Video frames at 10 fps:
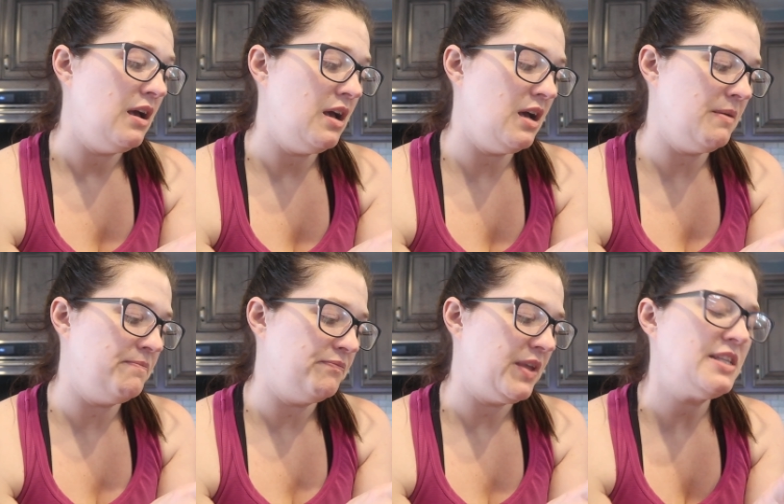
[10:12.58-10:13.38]

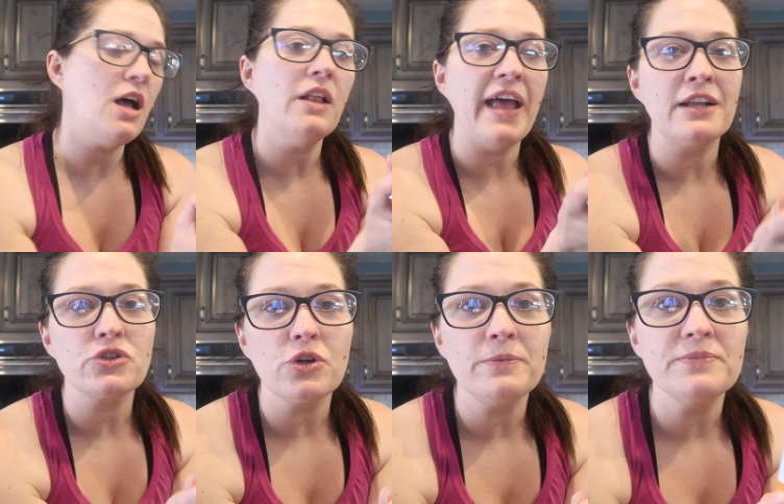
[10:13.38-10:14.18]
um, it's all
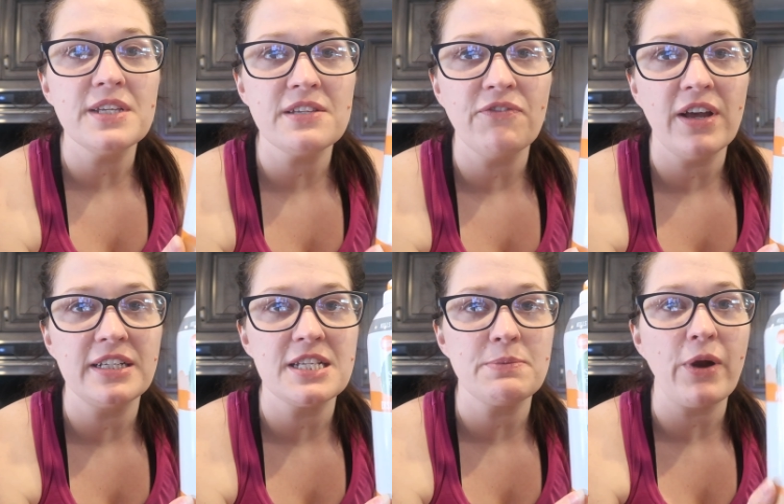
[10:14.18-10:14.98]
natural
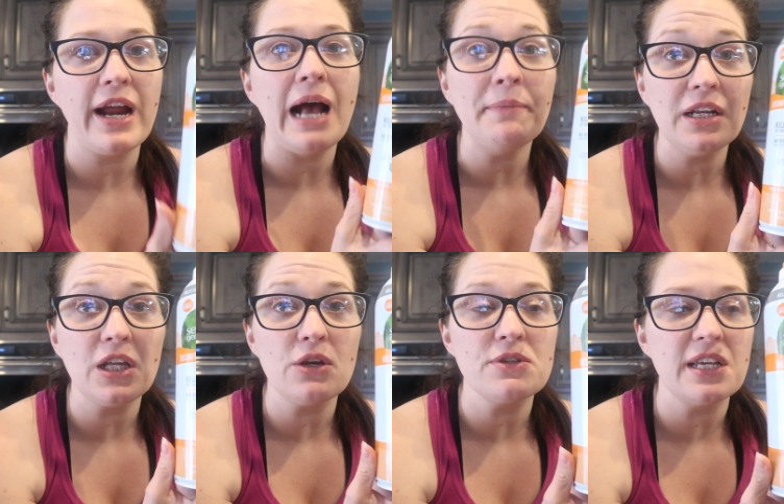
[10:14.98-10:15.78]
disinfectant spray. I'm
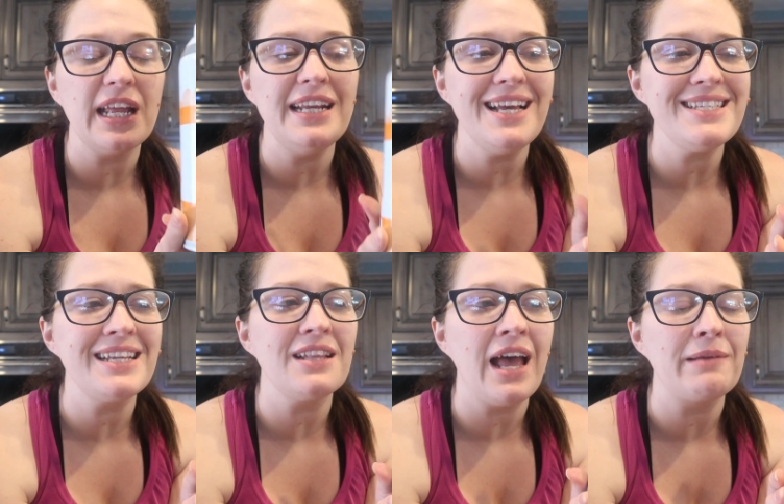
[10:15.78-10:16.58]
gonna use it. It
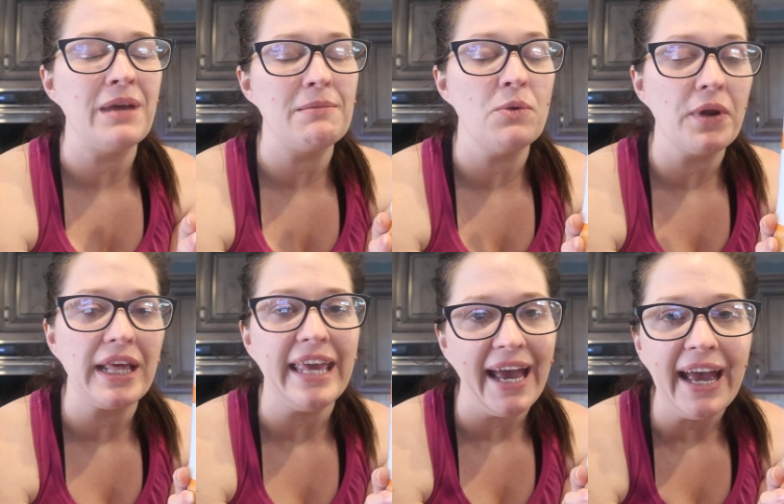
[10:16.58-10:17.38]
doesn't like make me
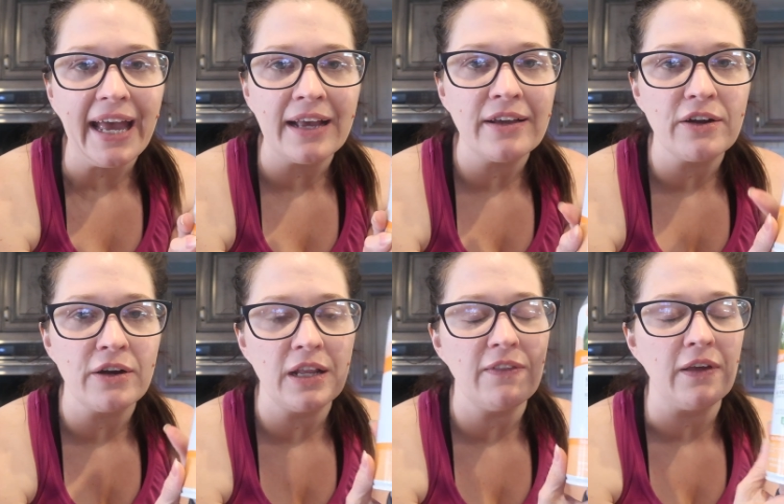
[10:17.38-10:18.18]
wanna gag or
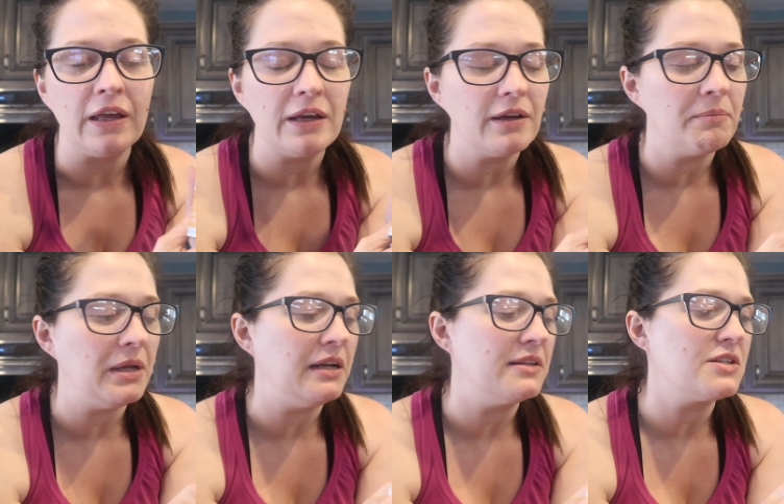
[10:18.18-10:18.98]
anything. I
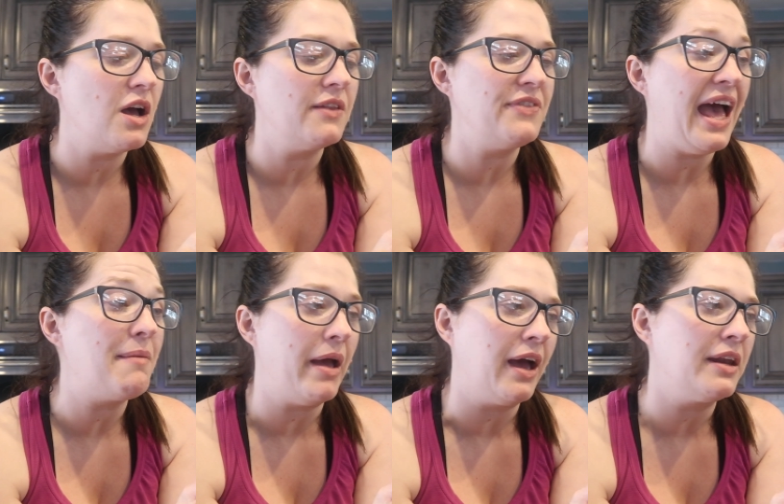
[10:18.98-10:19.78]
mean, it's not
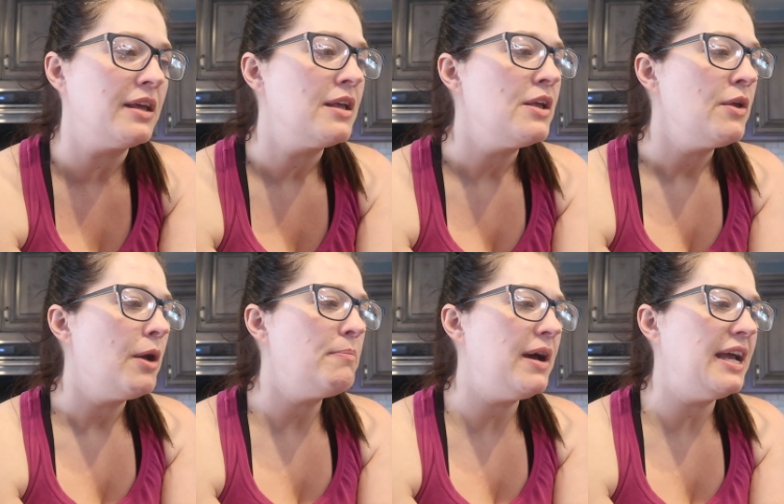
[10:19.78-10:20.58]
that bad,
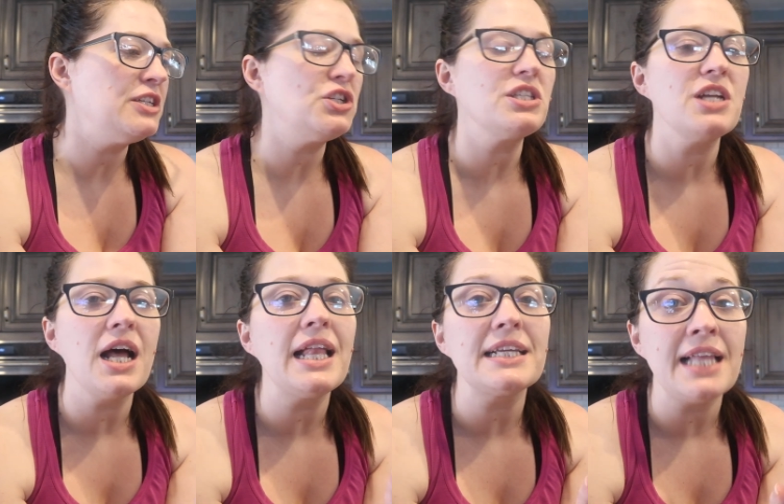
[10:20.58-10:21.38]
but it's just
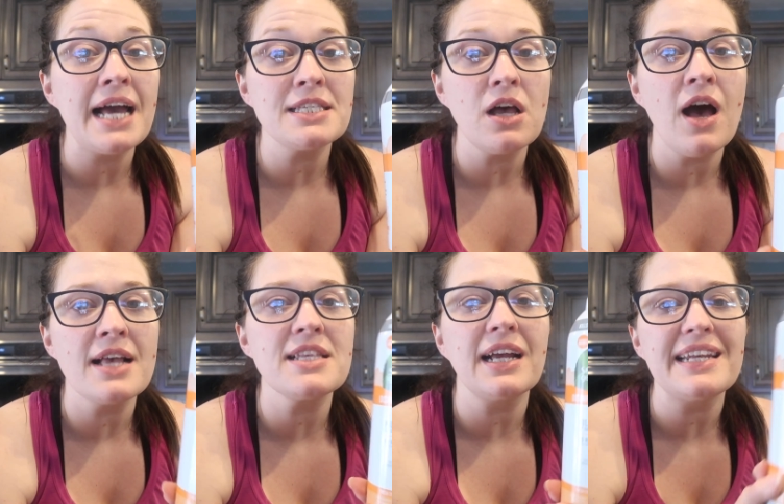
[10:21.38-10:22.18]
not like Lysol
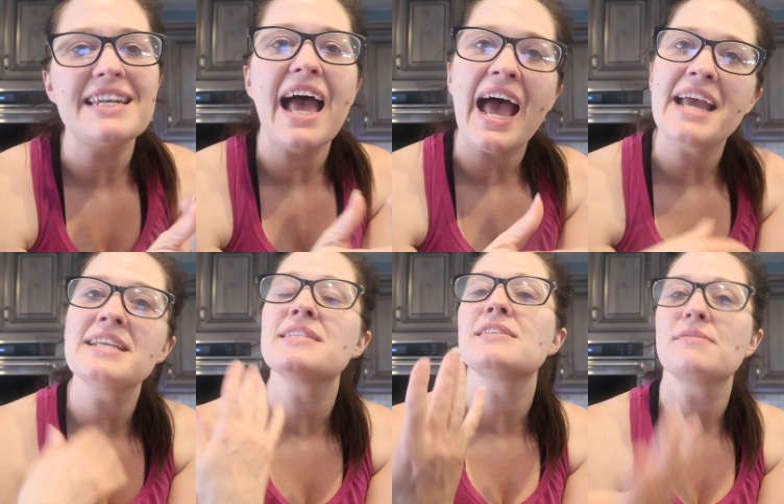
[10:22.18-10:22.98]
has like a
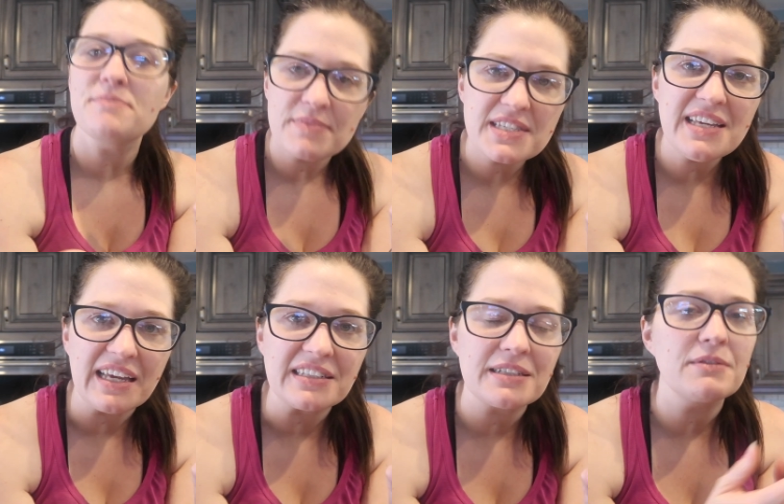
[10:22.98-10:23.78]
nice
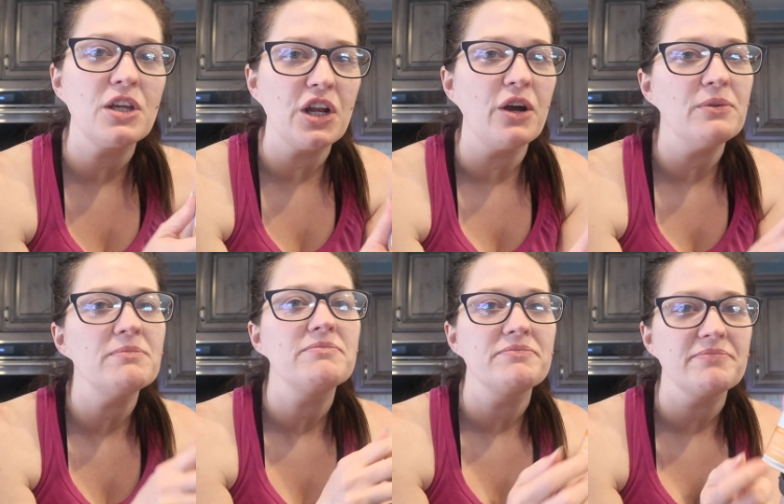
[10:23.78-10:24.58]
scent, you know?
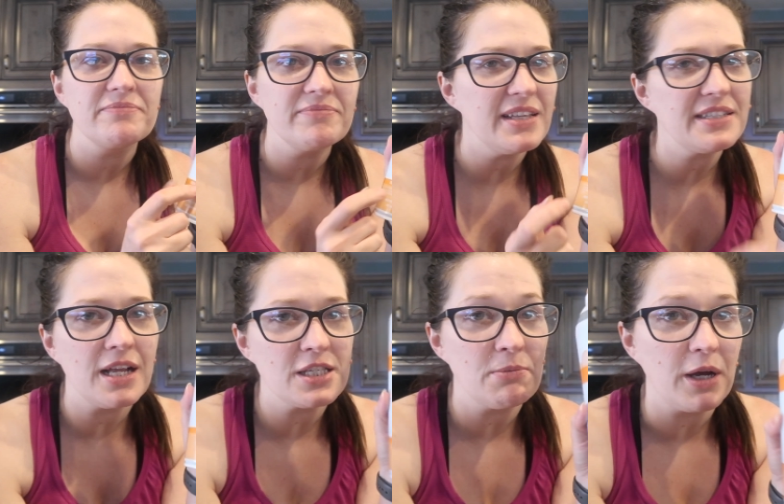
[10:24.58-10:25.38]
This
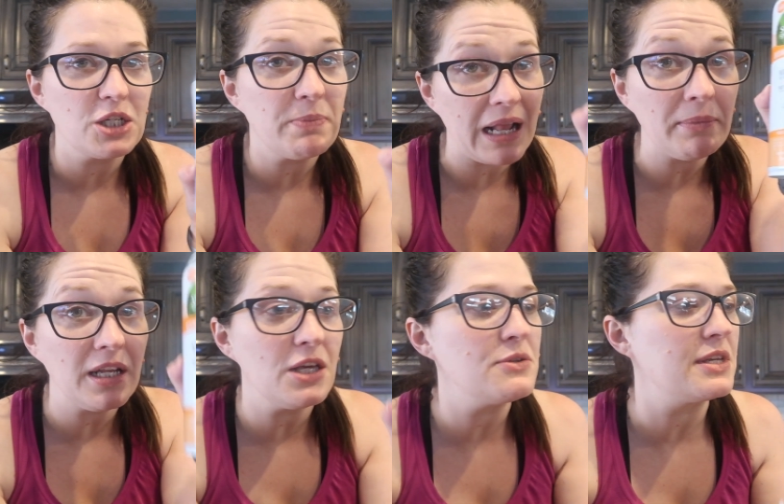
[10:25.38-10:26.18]
not so much, but I'm
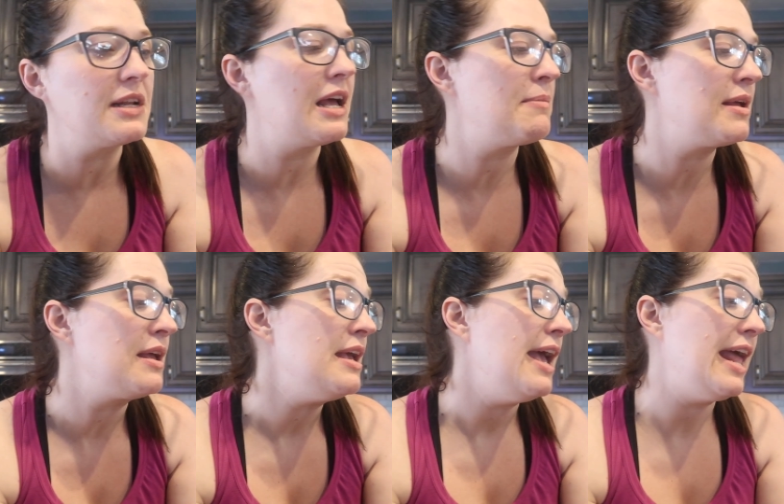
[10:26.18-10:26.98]
gonna use it. I'm and
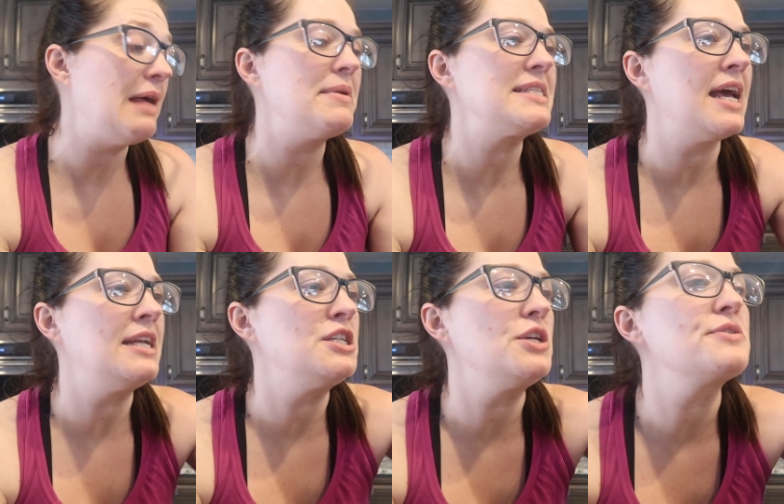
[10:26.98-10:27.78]
I'm
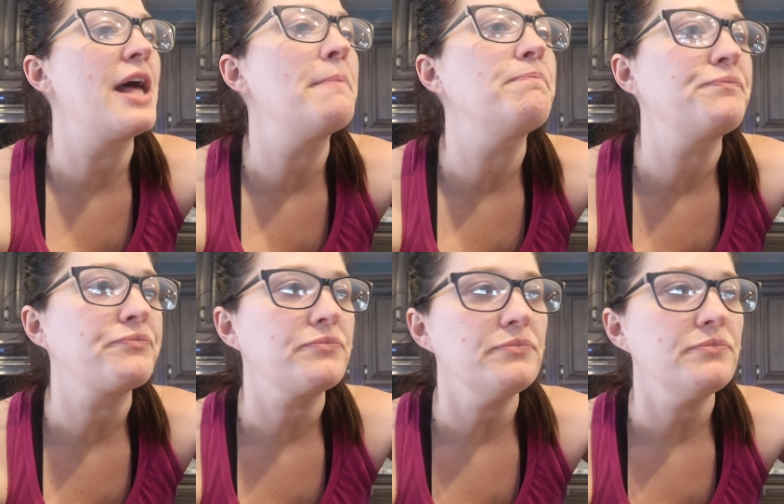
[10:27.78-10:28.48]
excited to use that.